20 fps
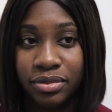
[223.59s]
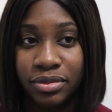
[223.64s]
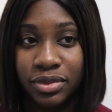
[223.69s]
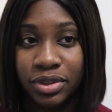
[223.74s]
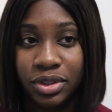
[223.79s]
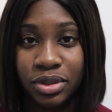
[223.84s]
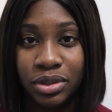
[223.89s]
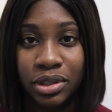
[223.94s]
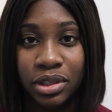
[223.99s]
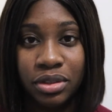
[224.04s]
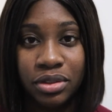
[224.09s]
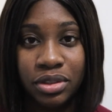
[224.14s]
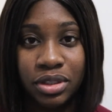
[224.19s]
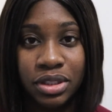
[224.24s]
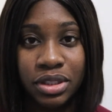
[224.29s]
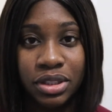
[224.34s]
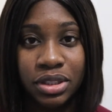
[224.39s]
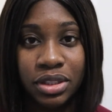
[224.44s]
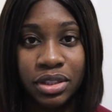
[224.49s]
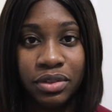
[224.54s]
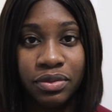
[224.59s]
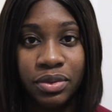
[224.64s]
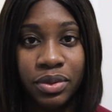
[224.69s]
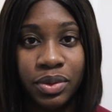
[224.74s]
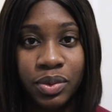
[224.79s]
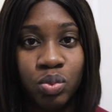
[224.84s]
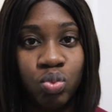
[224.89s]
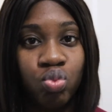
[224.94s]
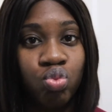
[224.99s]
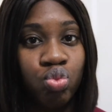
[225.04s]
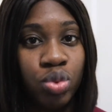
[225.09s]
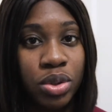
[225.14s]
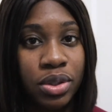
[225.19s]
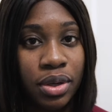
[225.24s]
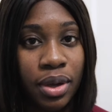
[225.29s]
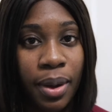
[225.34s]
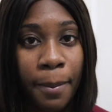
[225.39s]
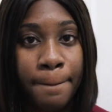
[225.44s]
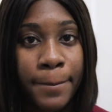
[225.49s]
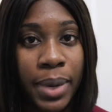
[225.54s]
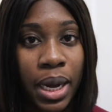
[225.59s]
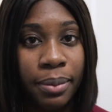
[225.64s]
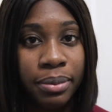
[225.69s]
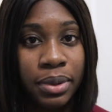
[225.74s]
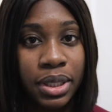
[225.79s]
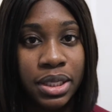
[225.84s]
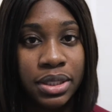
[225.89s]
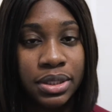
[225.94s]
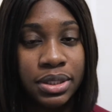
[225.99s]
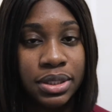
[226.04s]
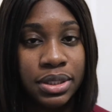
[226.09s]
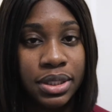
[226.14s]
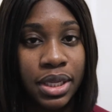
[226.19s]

So I'll just give you a pop kiss.